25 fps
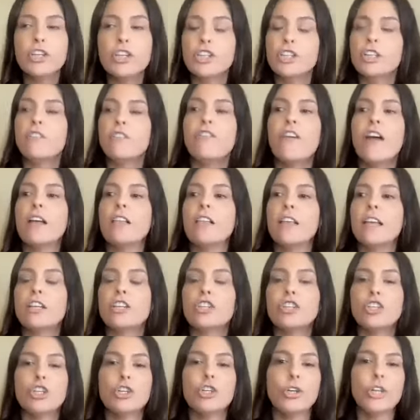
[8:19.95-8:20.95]
She felt like
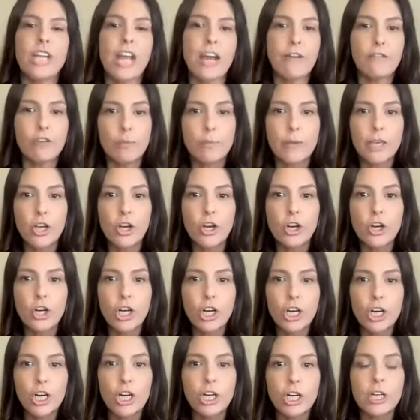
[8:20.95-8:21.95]
she could never be
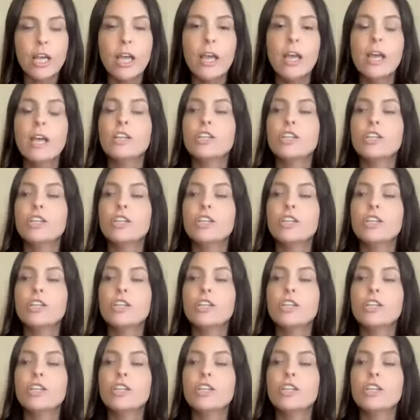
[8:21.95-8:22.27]
heard.